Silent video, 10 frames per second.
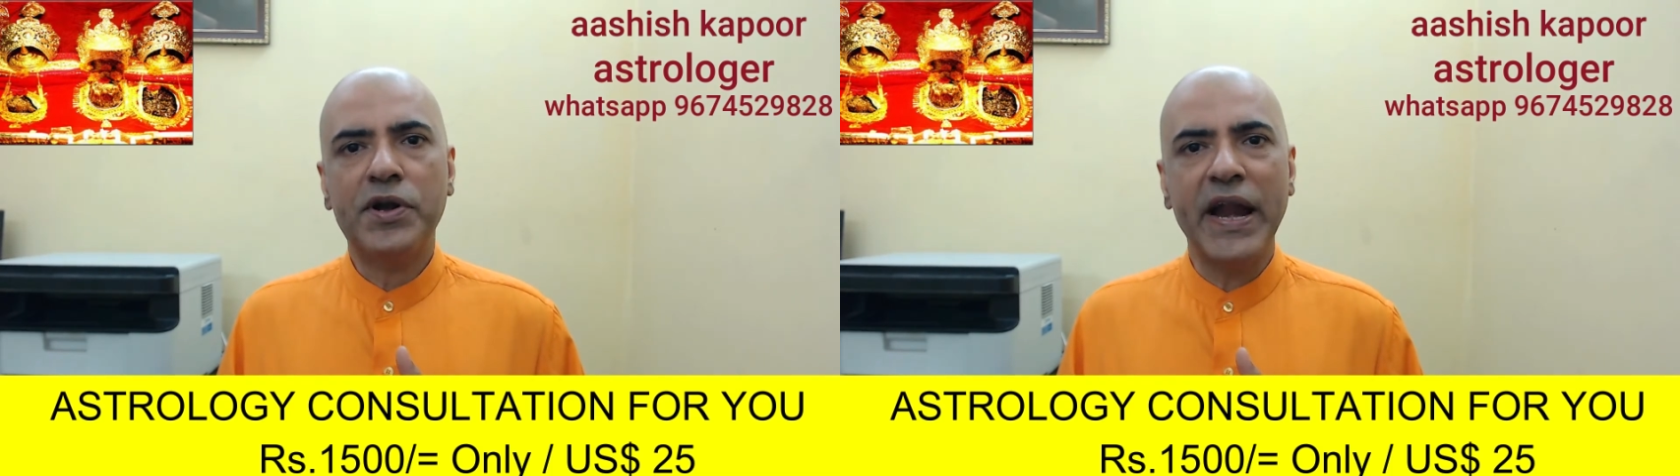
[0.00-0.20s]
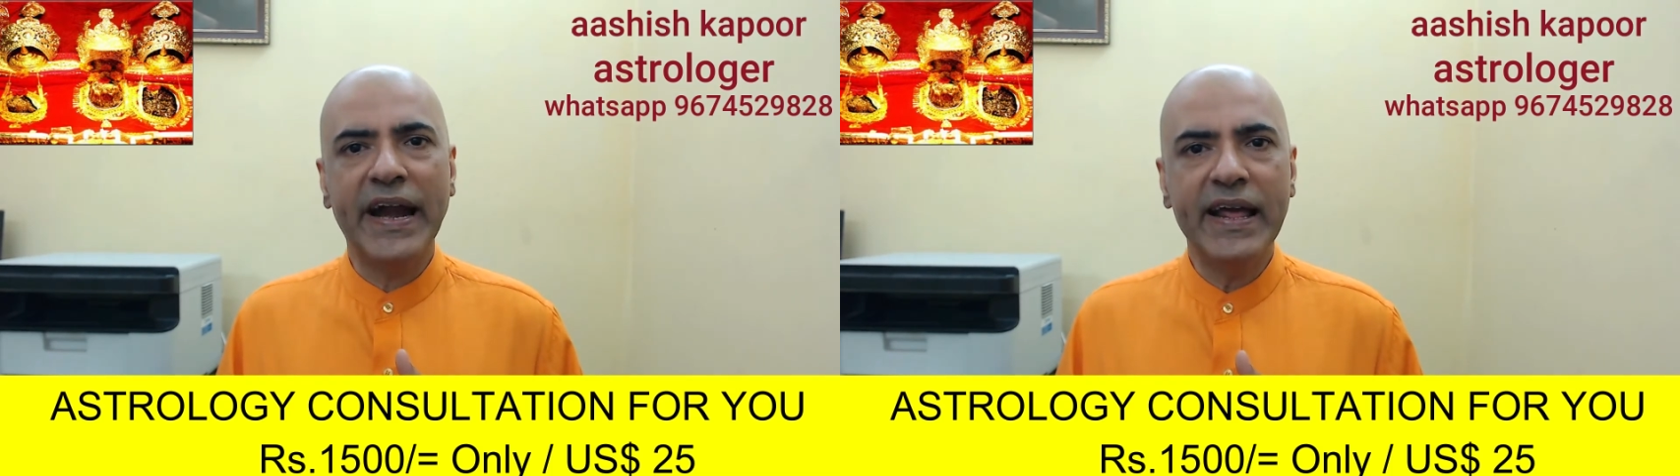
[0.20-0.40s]

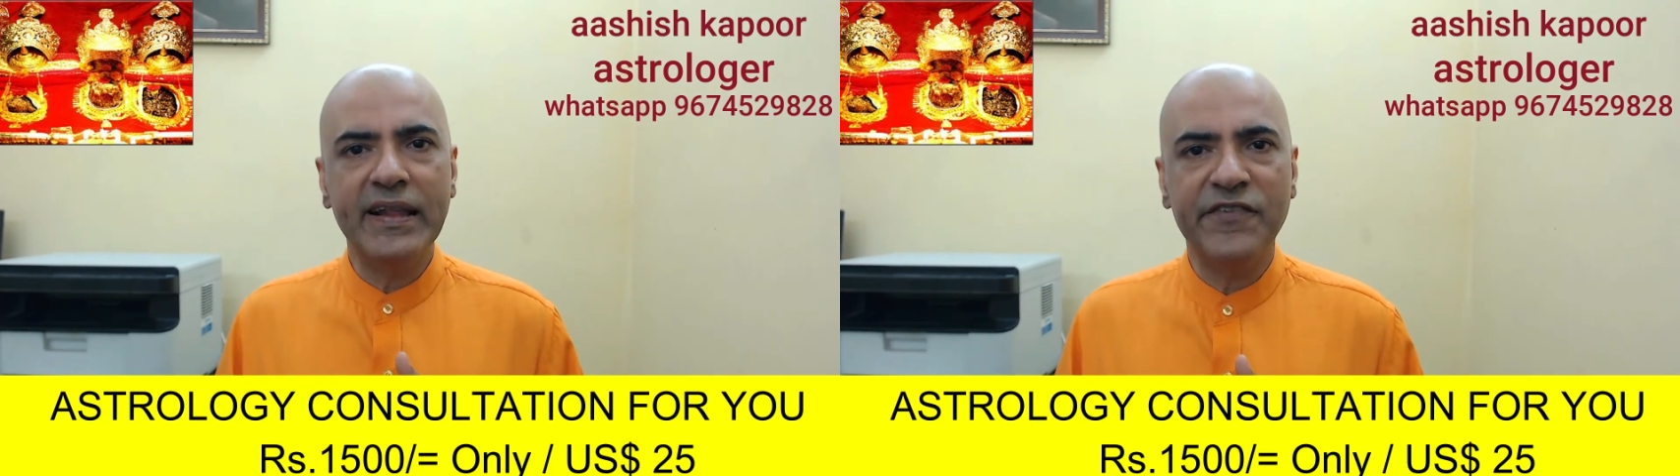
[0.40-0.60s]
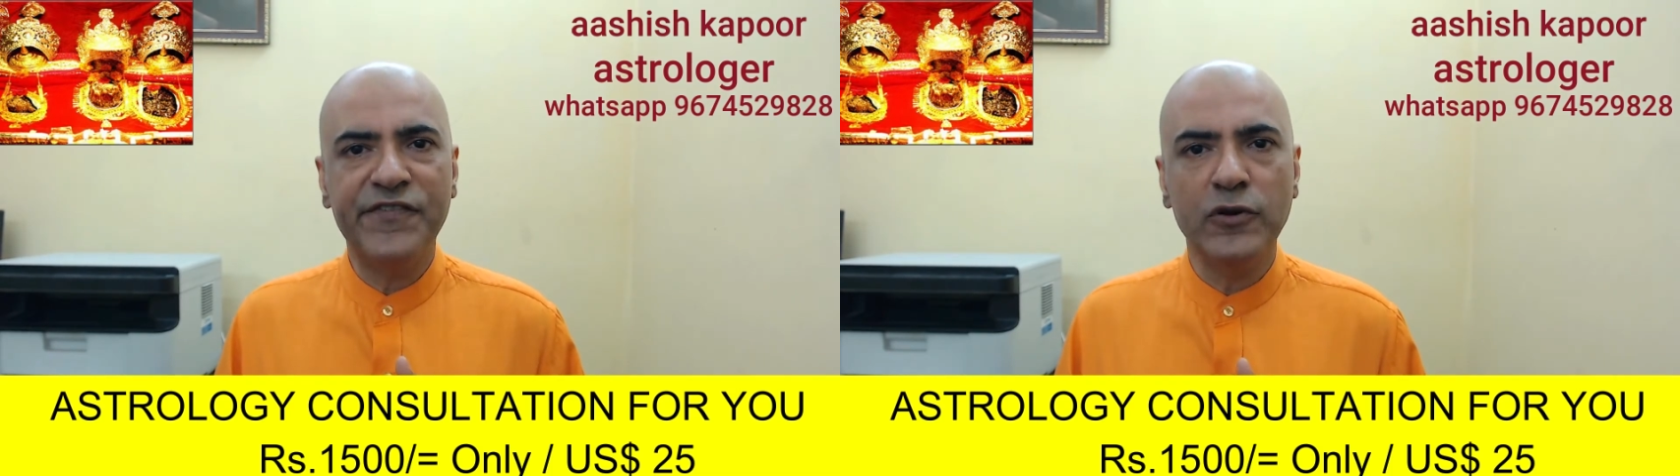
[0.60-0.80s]
trade
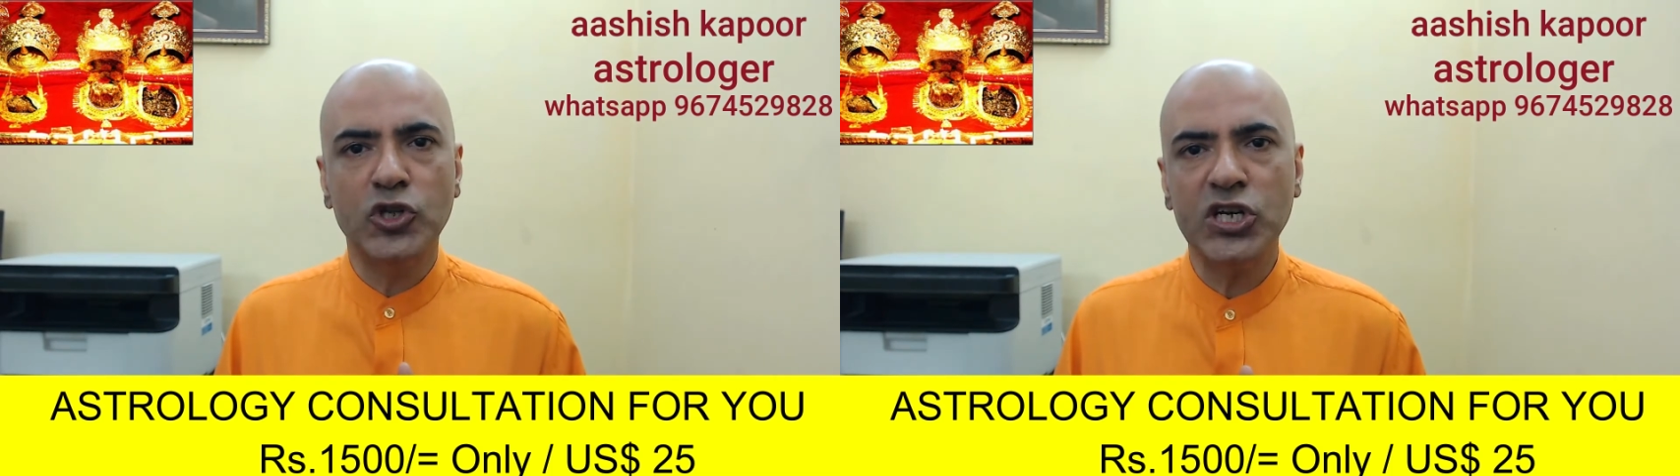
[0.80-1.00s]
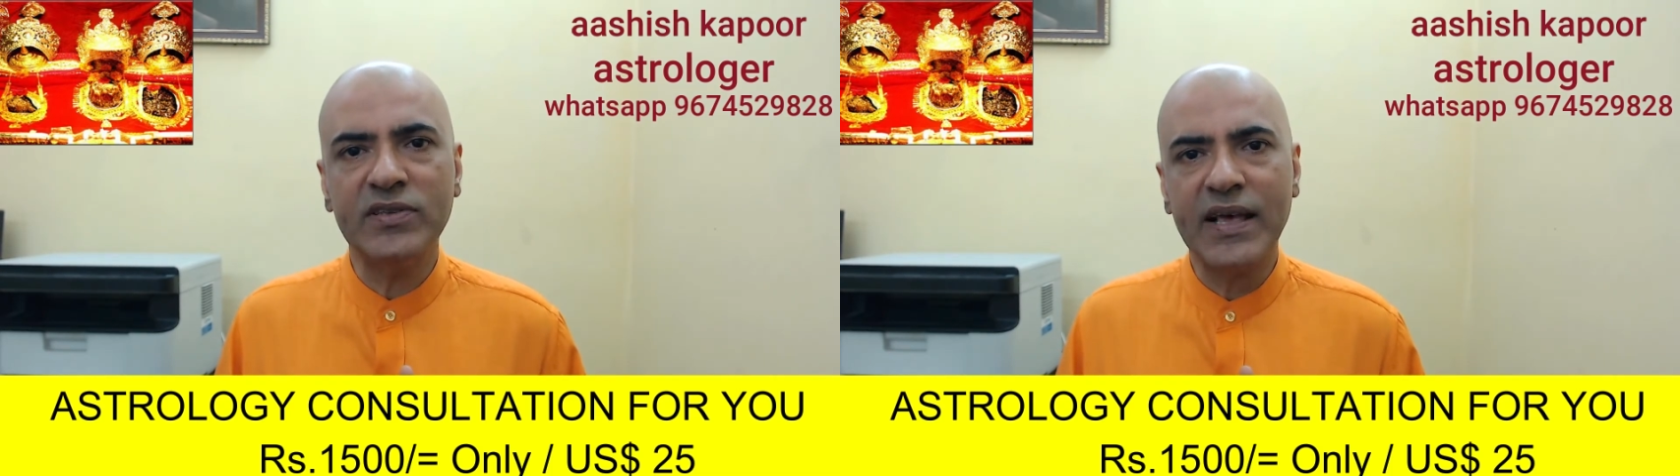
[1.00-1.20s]
in
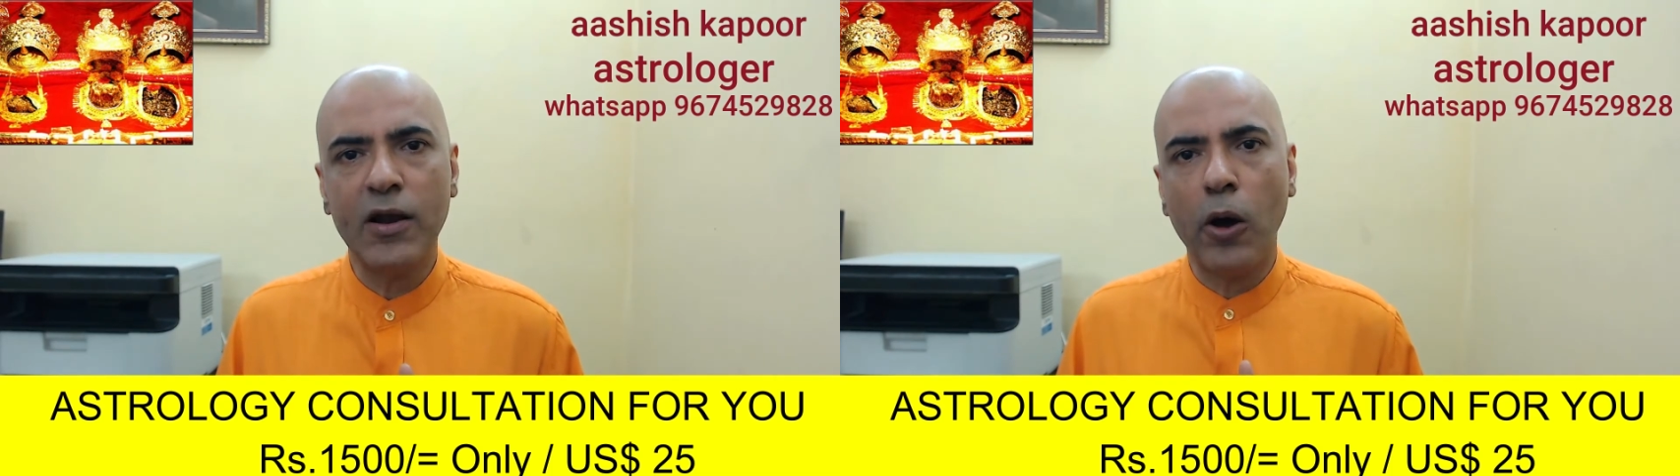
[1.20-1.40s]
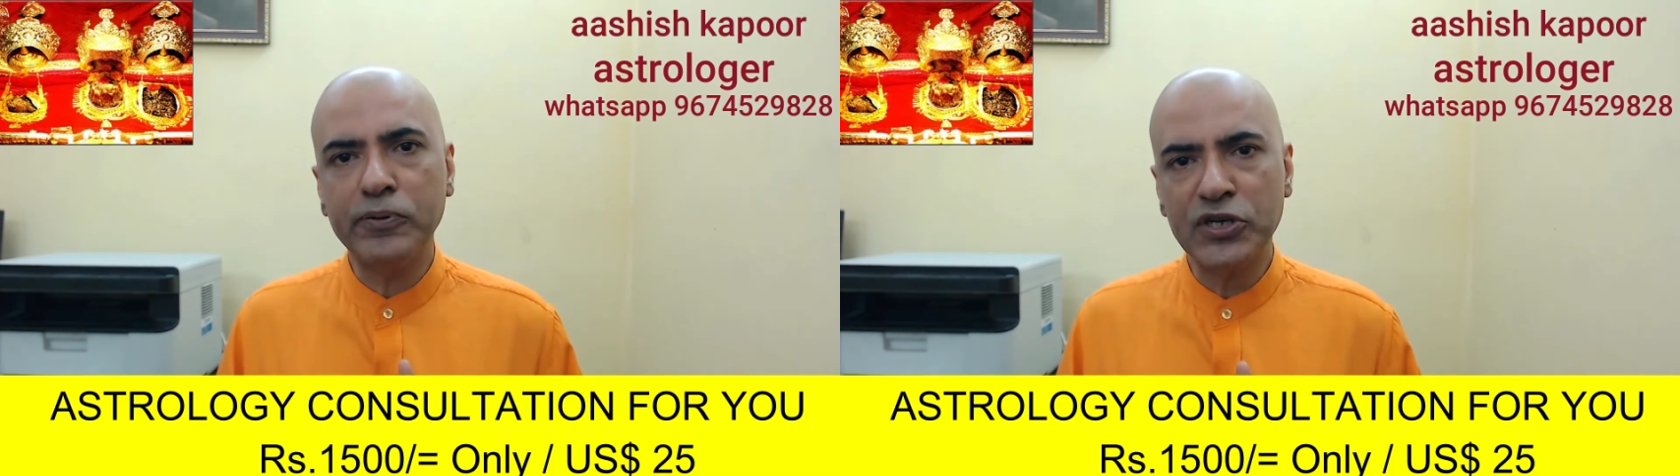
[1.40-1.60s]
futures and
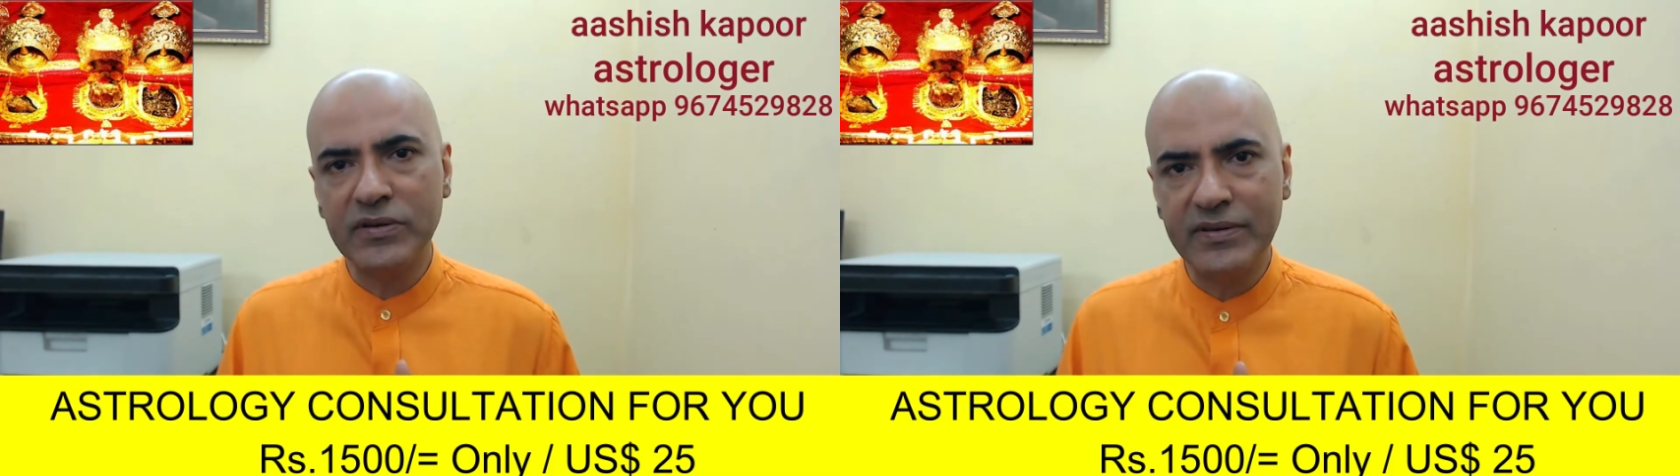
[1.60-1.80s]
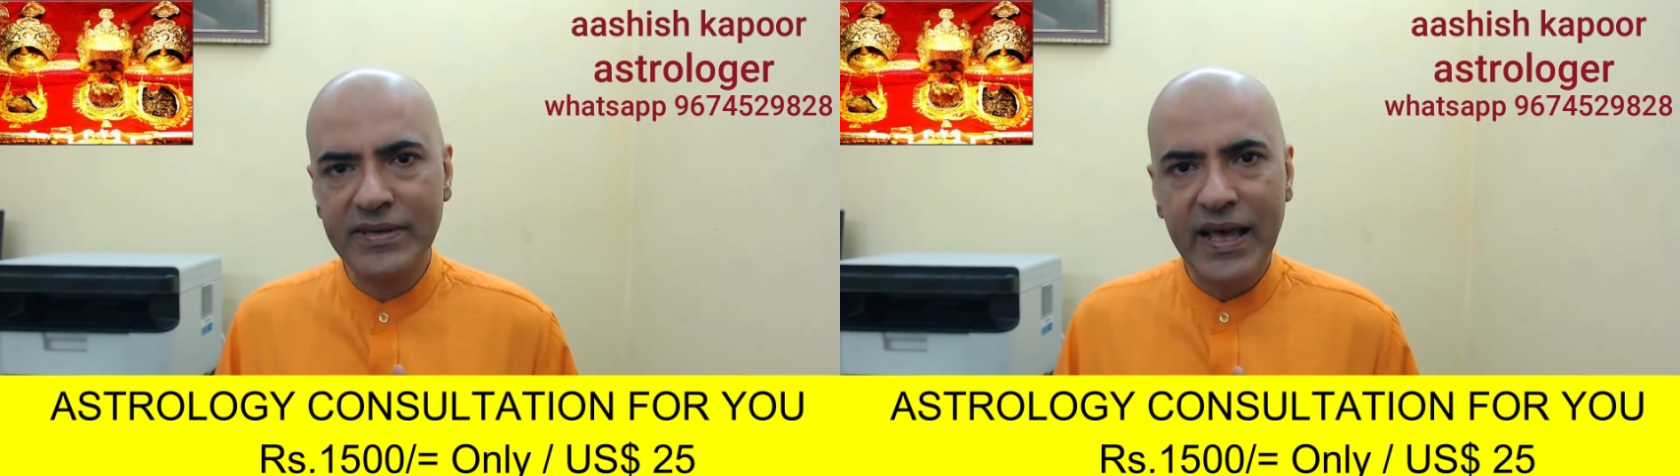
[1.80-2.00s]

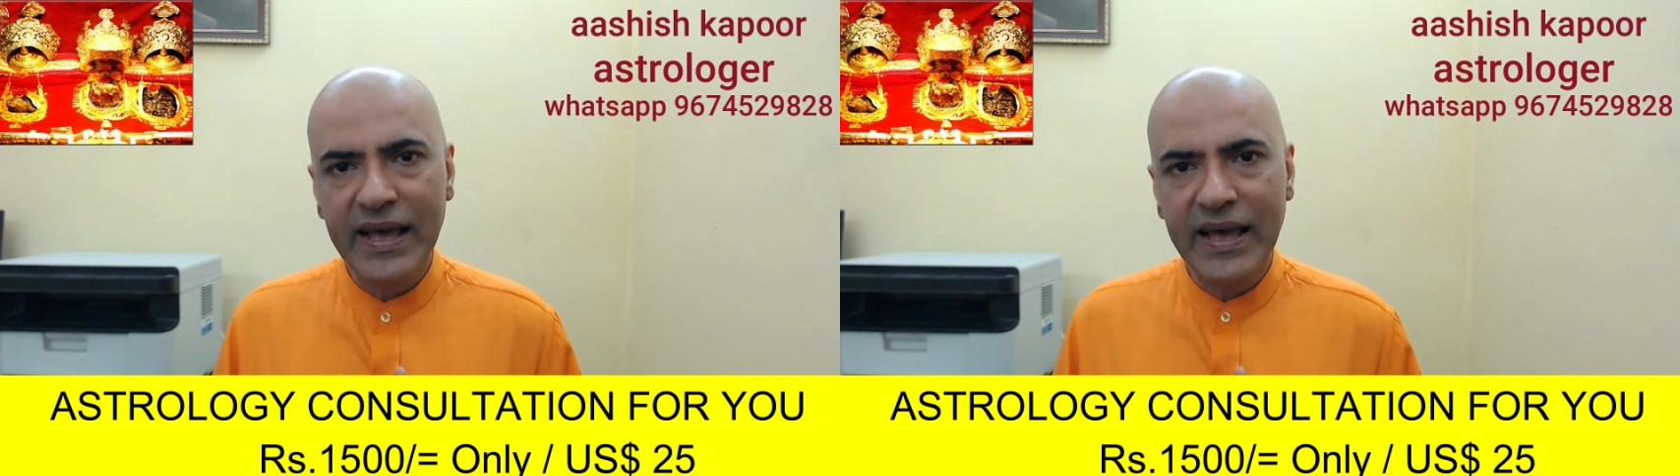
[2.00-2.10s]
options